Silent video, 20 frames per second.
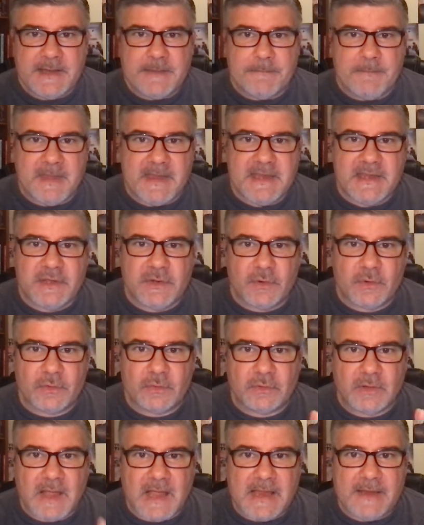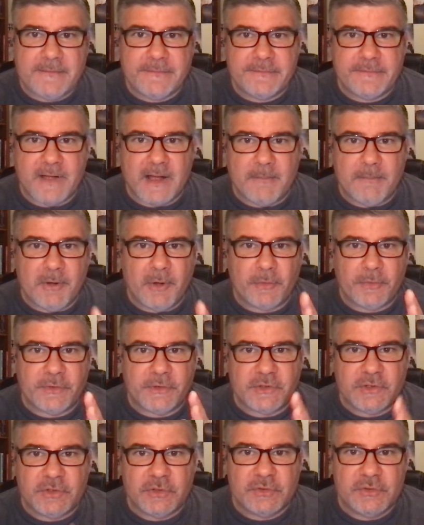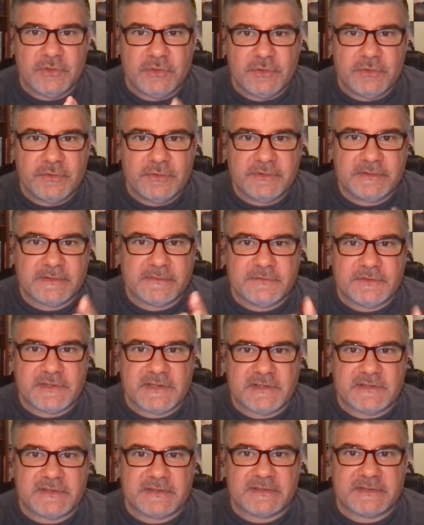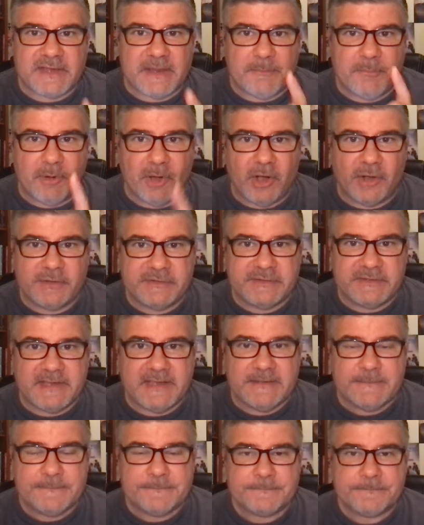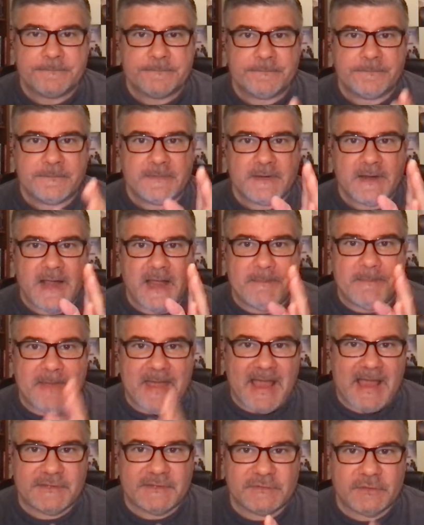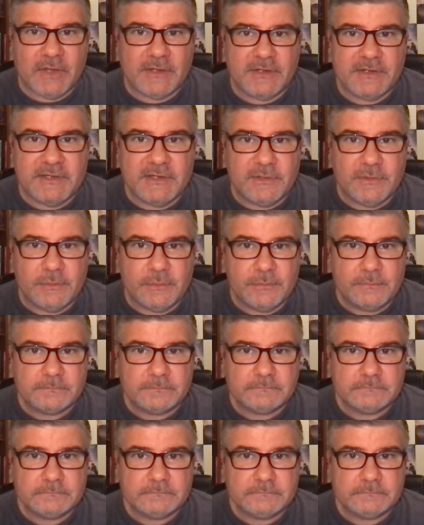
Make your life about the good news of Jesus. And Paul said, I passed on to you